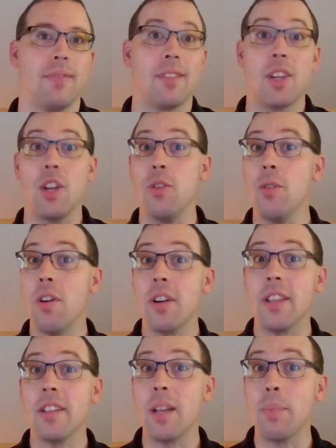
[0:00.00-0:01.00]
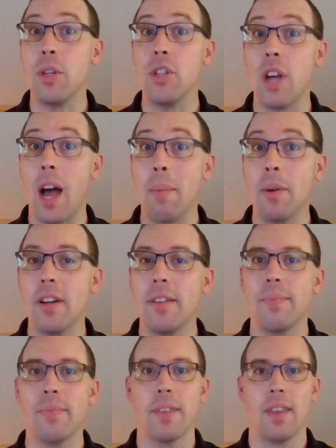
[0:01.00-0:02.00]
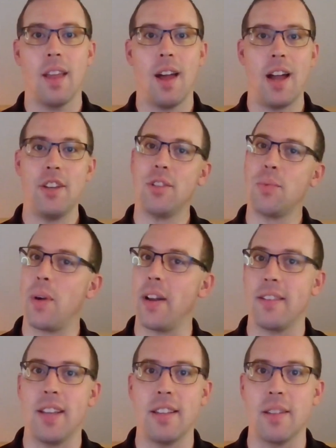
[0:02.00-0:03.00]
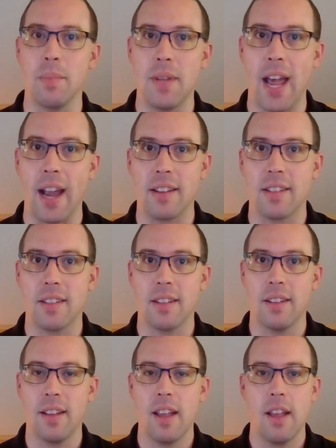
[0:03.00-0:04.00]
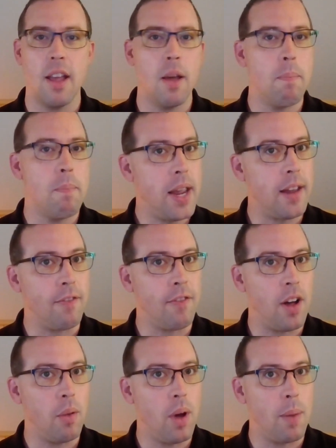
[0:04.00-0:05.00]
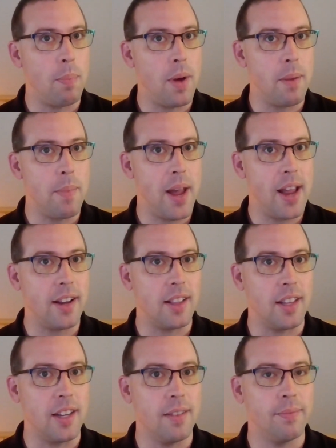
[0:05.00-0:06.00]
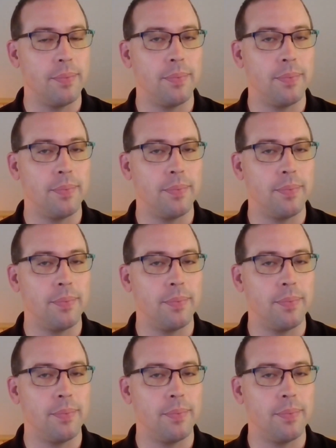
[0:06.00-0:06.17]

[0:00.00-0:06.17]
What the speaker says: "Can you hook this up to Jobber? I just want to send some text. Make it follow up automatically."